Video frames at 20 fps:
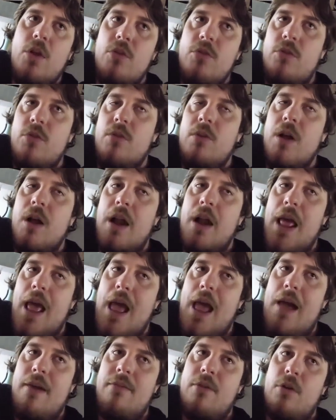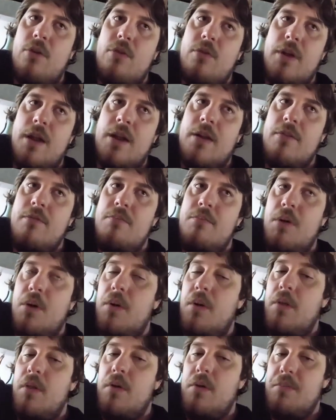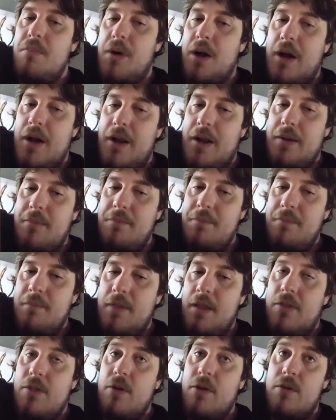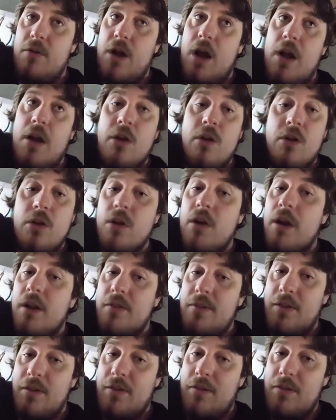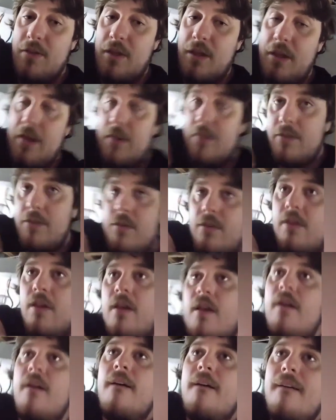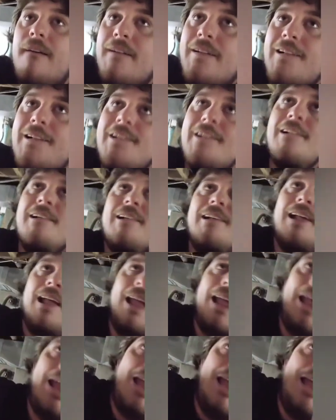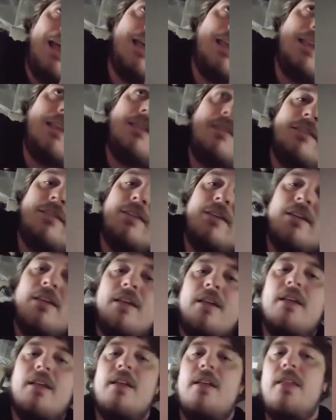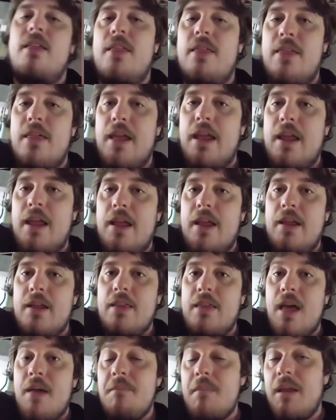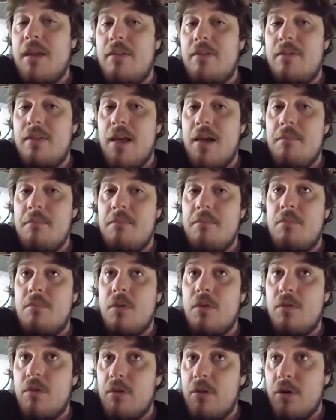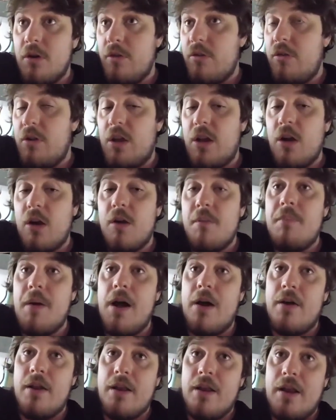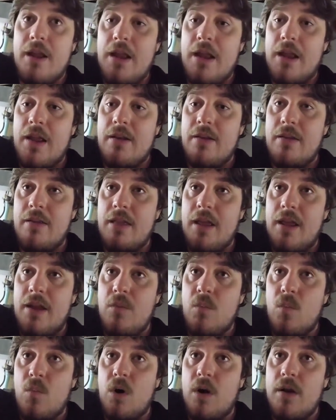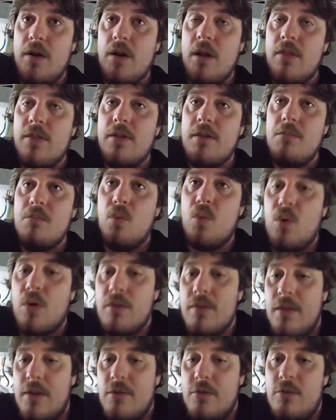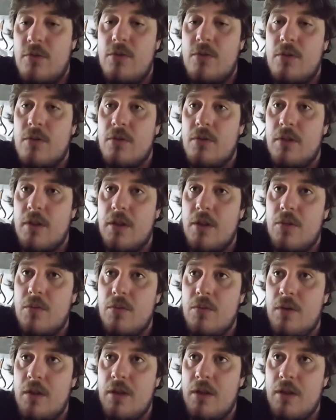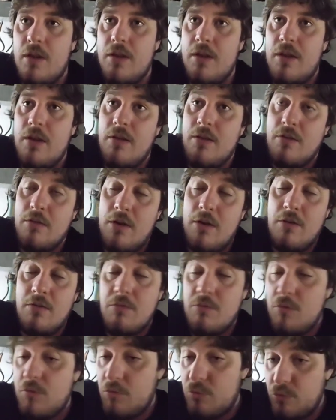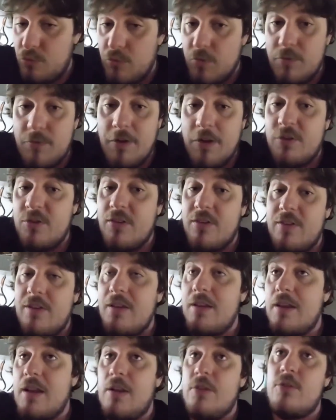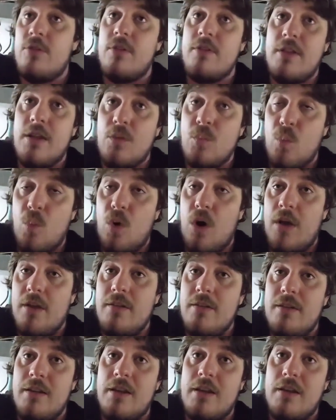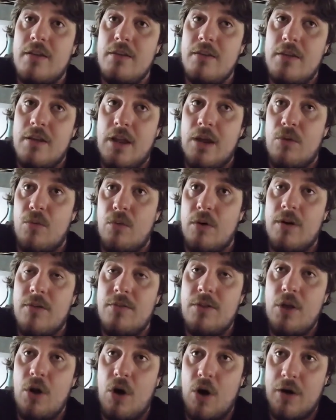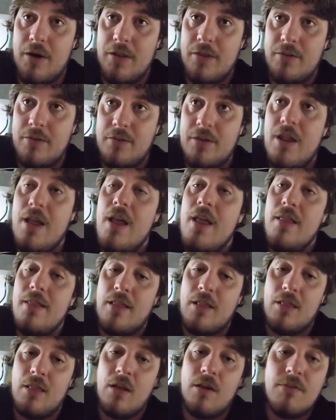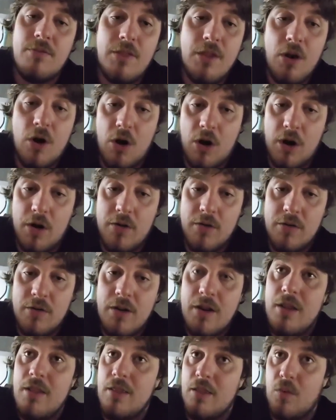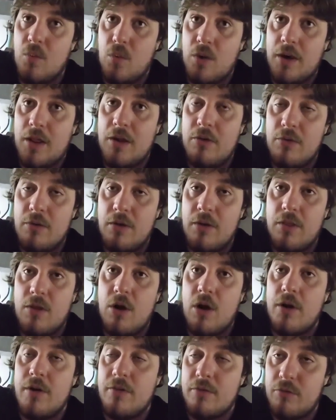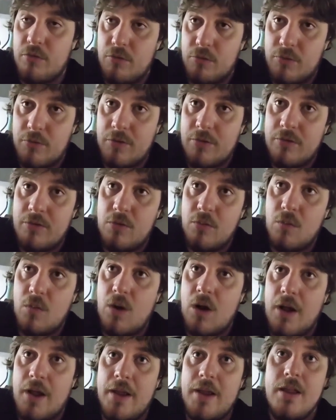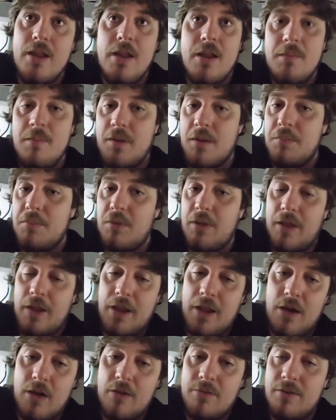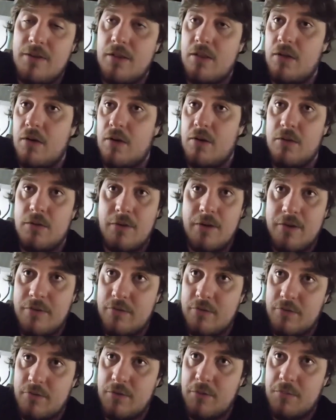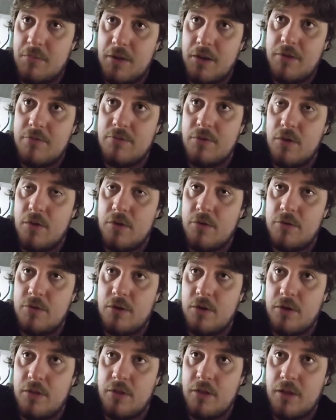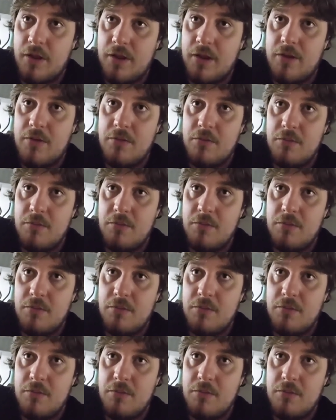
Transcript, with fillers: do not have a creative bone in their body and they're not good at these things. And they that makes them they're insecure about it and they want nothing more than to they, in, in, in true fascistic nature they want to get rid of the artist they love the art they want to get rid of the artists. There's a reason why people like Adolf Hitler and the rest of them like focused on like